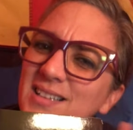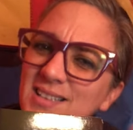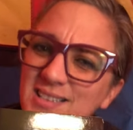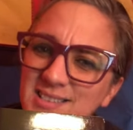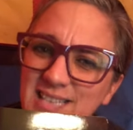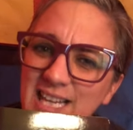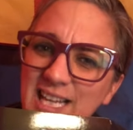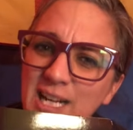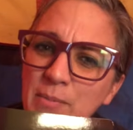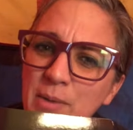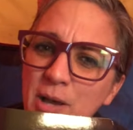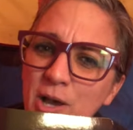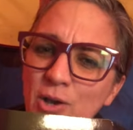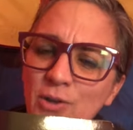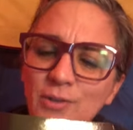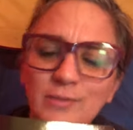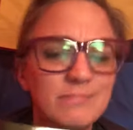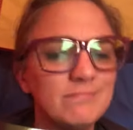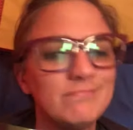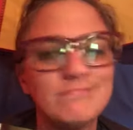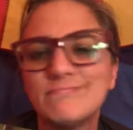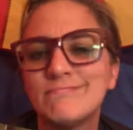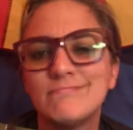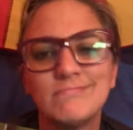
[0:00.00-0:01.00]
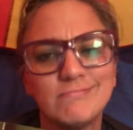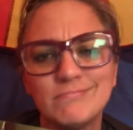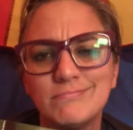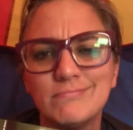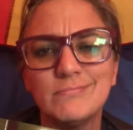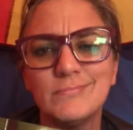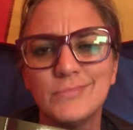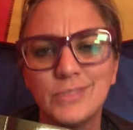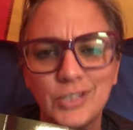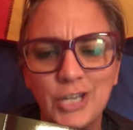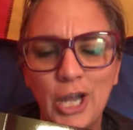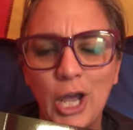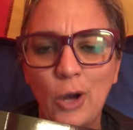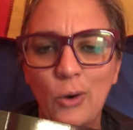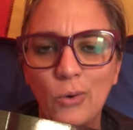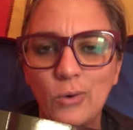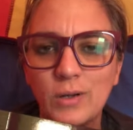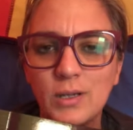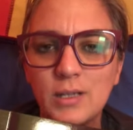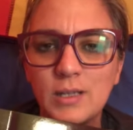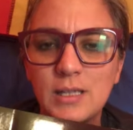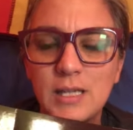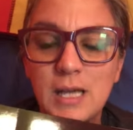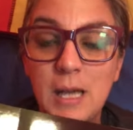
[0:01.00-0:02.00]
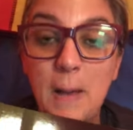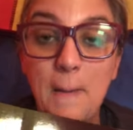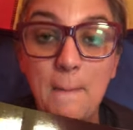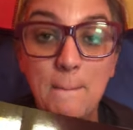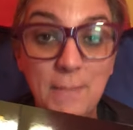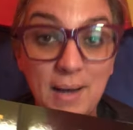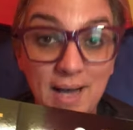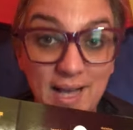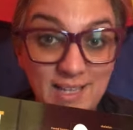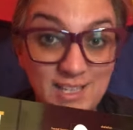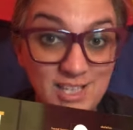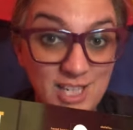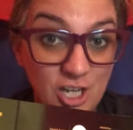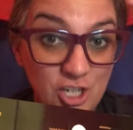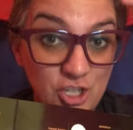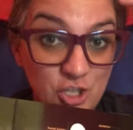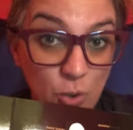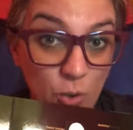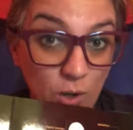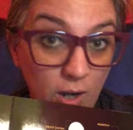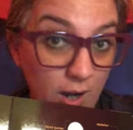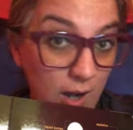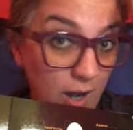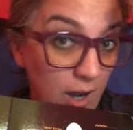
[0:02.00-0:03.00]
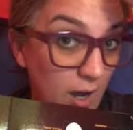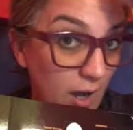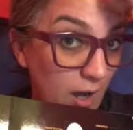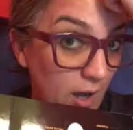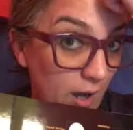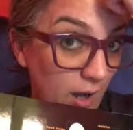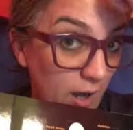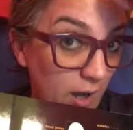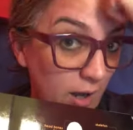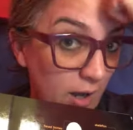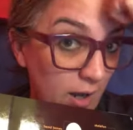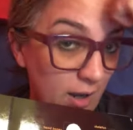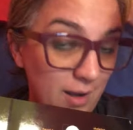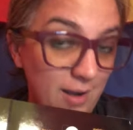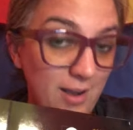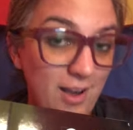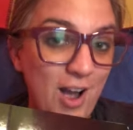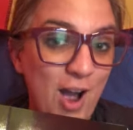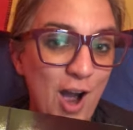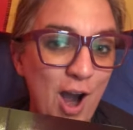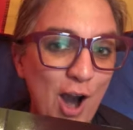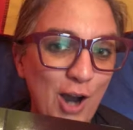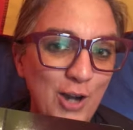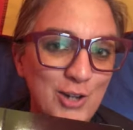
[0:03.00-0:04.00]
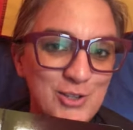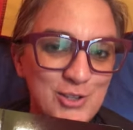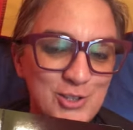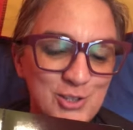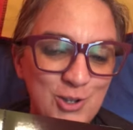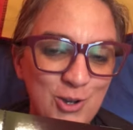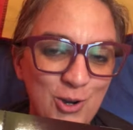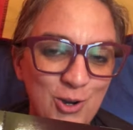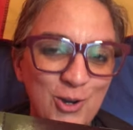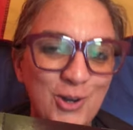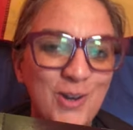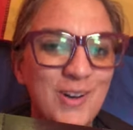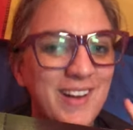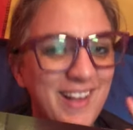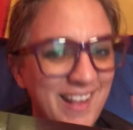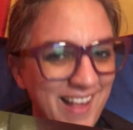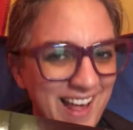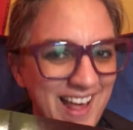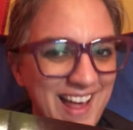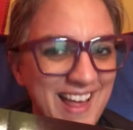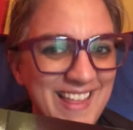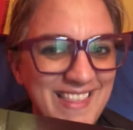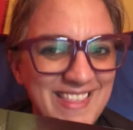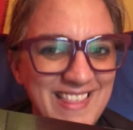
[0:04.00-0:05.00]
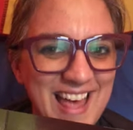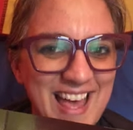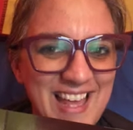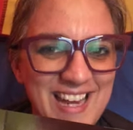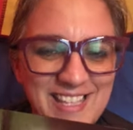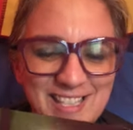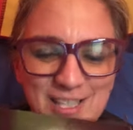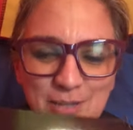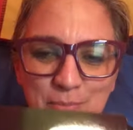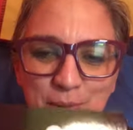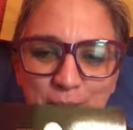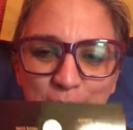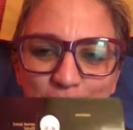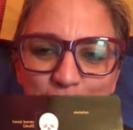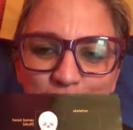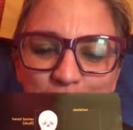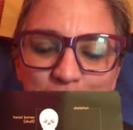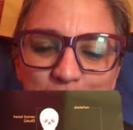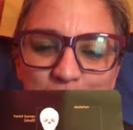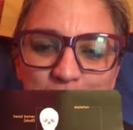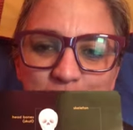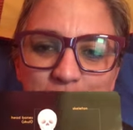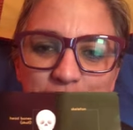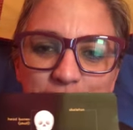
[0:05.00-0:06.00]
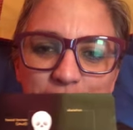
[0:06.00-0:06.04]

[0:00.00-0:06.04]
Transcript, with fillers: Is that a bone? No. But touch your hard skull. That is a bone.